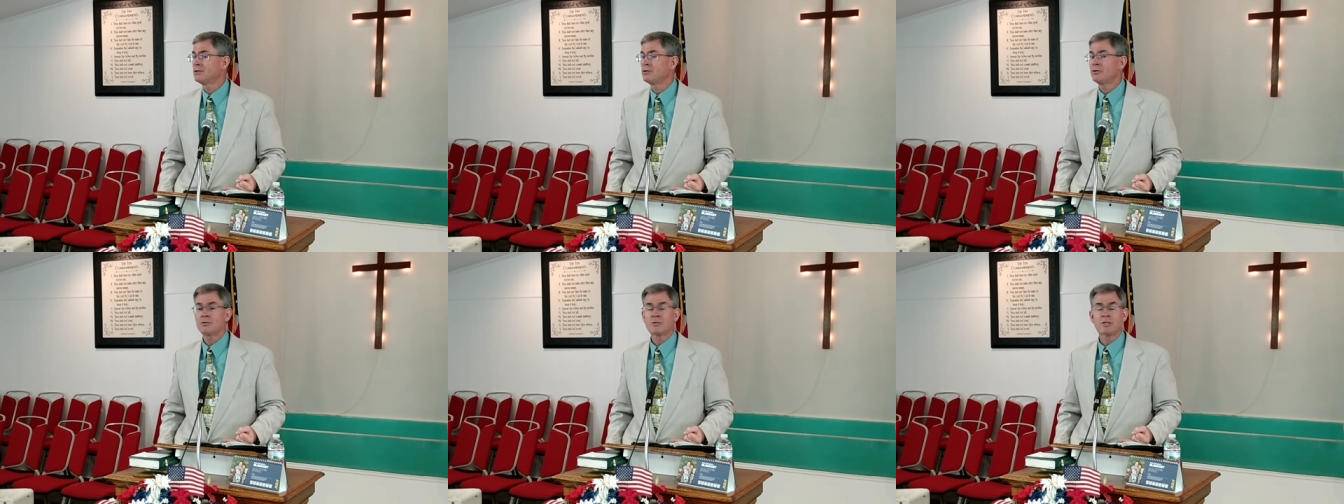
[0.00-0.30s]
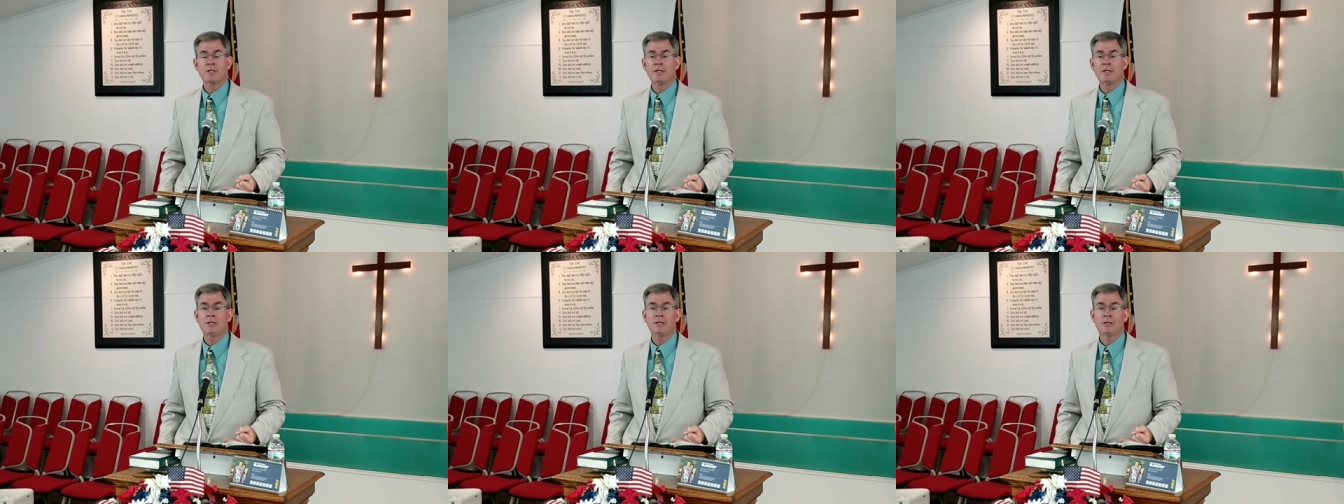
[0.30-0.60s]
You
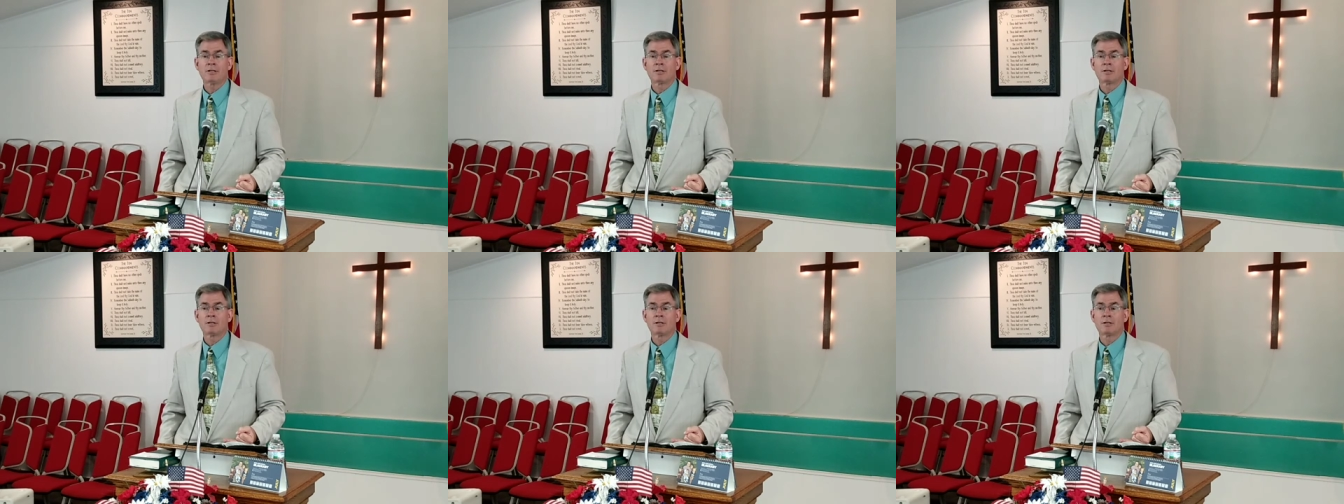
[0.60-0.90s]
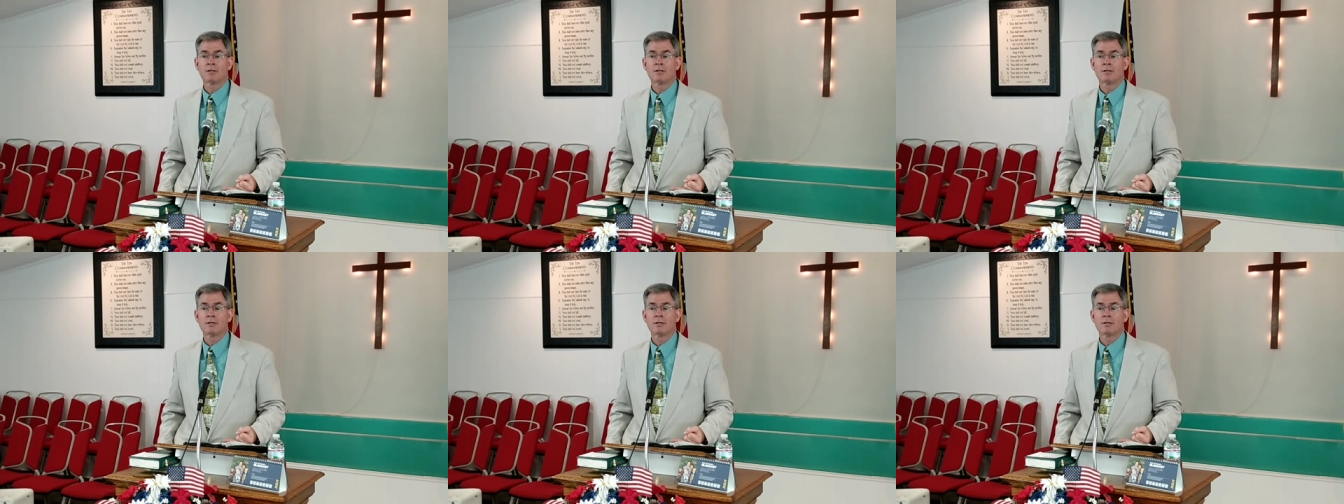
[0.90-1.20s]
see,
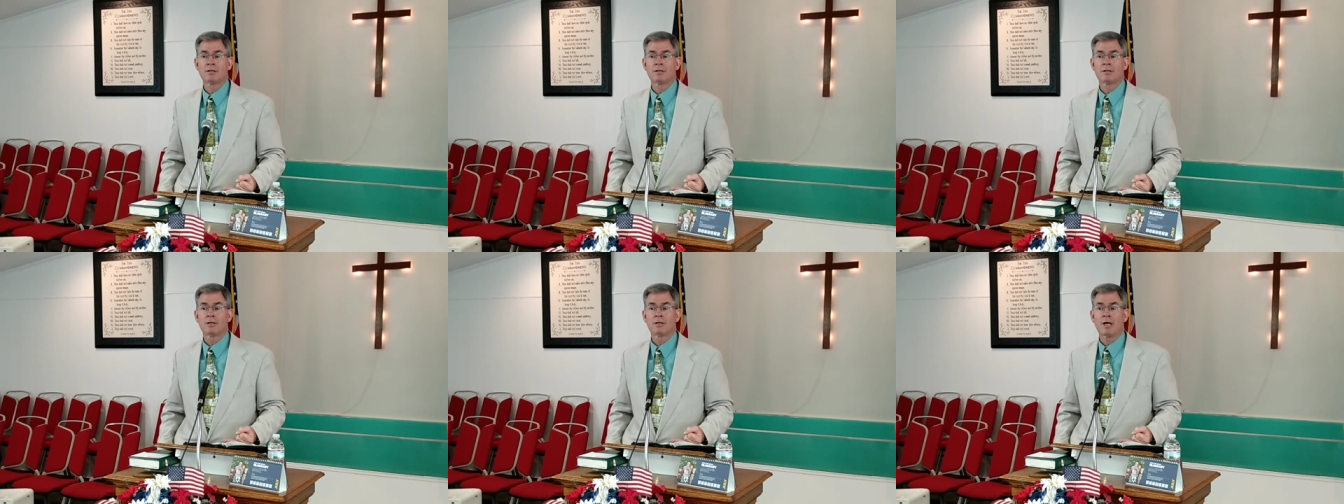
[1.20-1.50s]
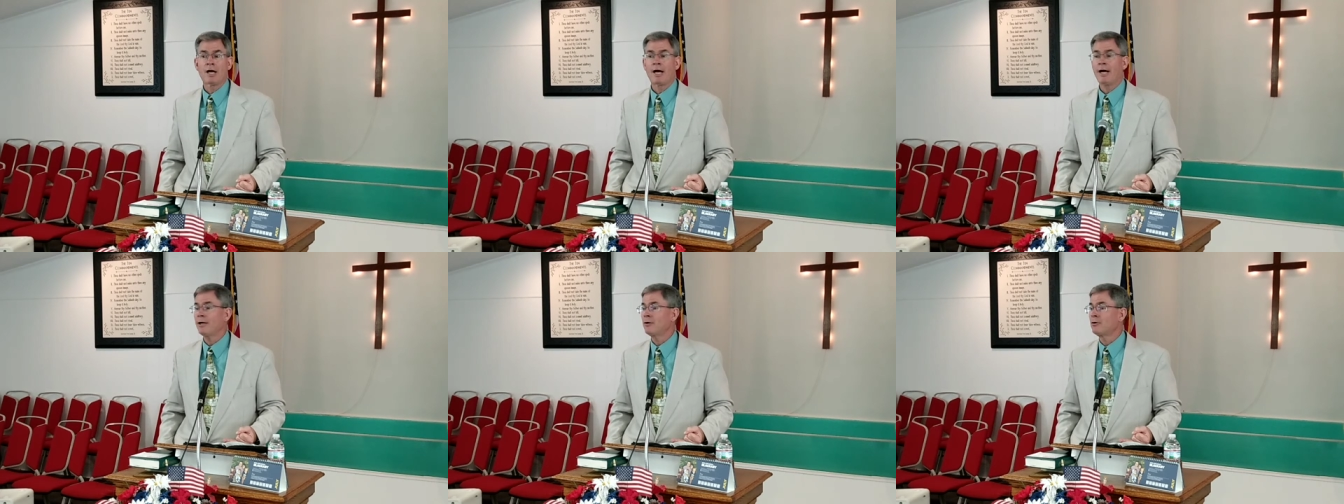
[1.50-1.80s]

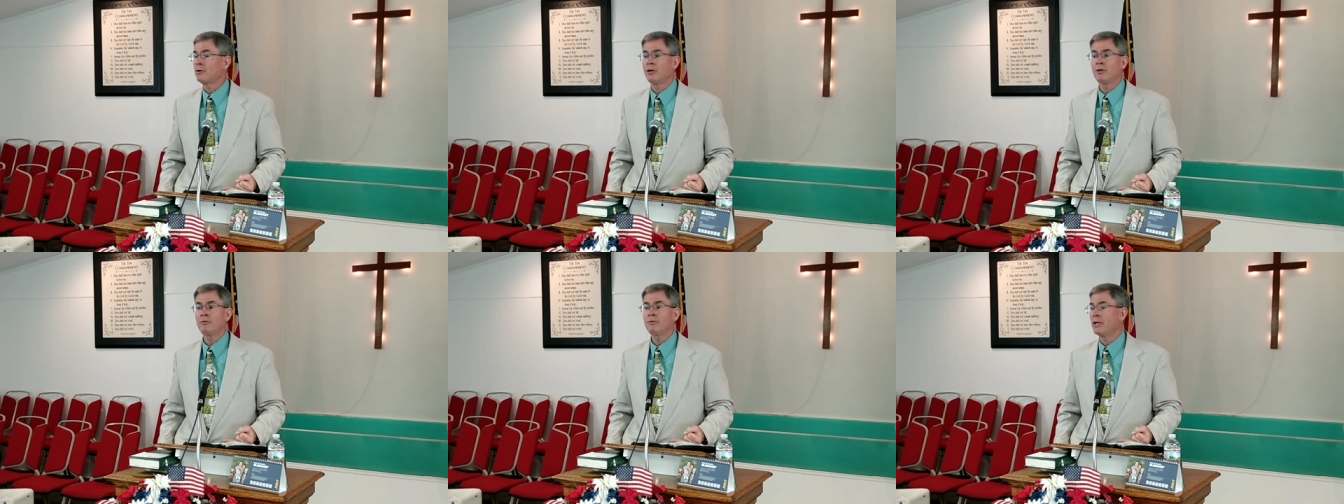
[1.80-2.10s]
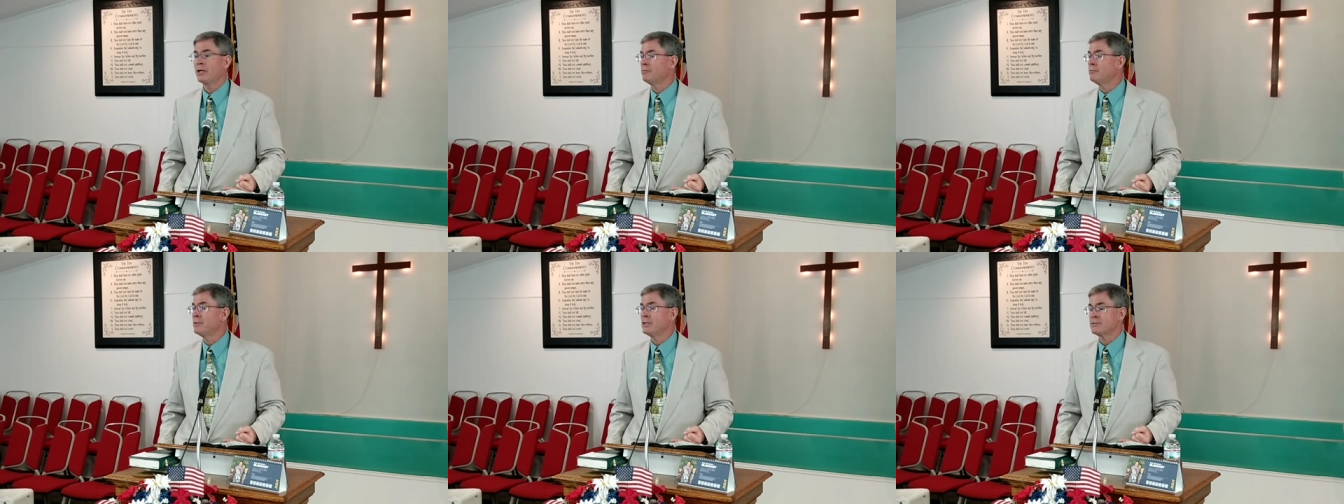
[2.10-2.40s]
I don't own
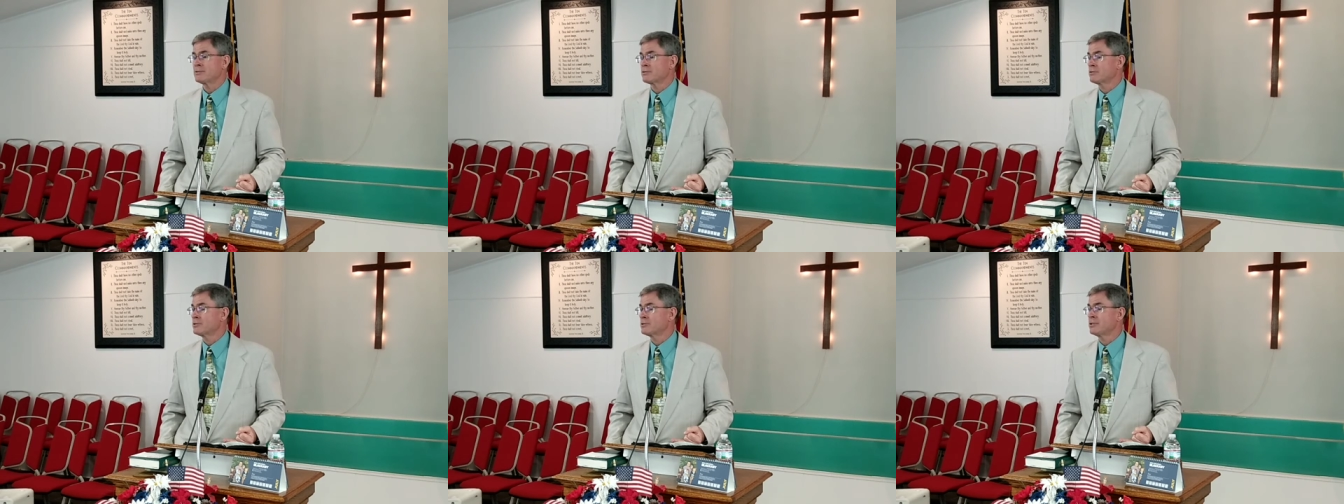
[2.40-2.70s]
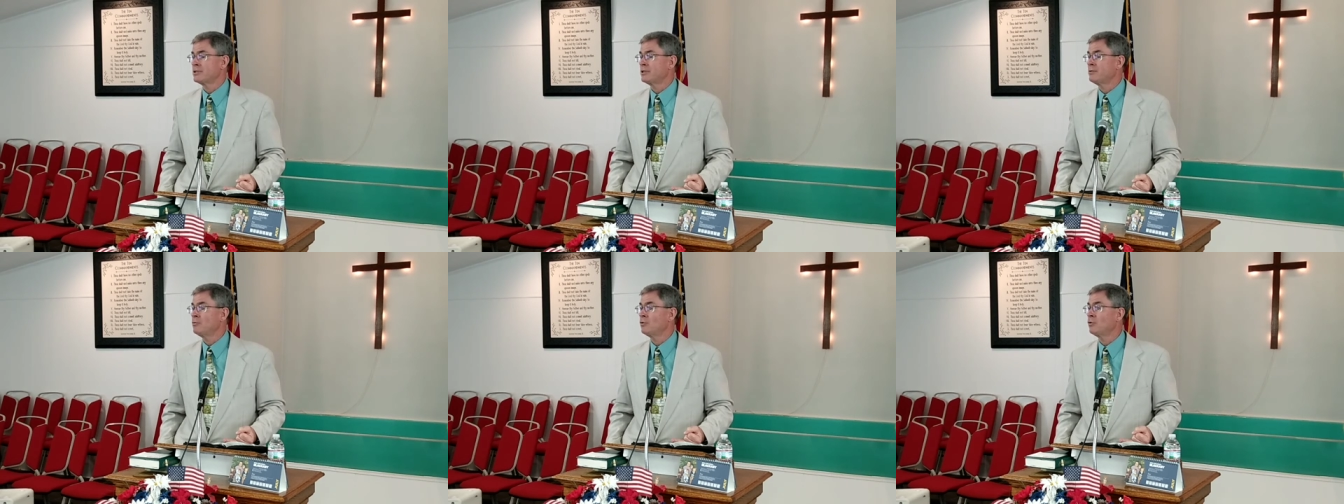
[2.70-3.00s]
that
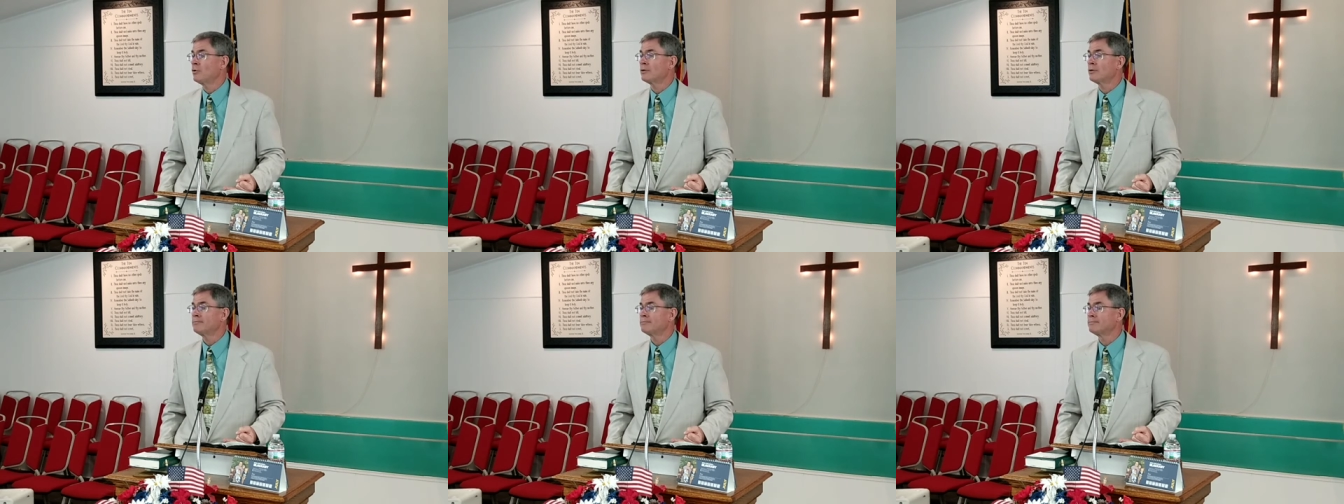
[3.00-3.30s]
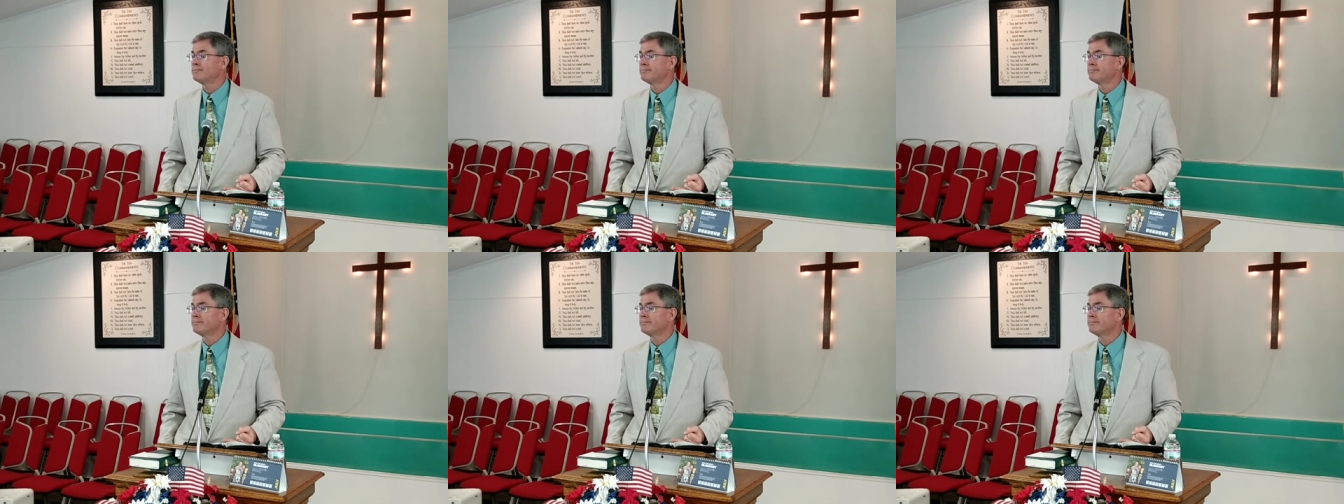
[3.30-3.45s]
business anymore.